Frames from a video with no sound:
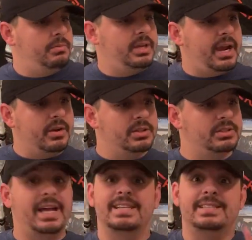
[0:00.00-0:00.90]

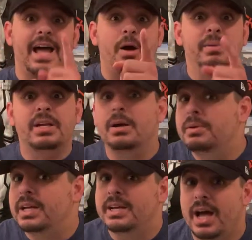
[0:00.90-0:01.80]
characters that has now become
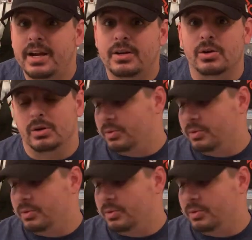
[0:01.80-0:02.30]
canonical.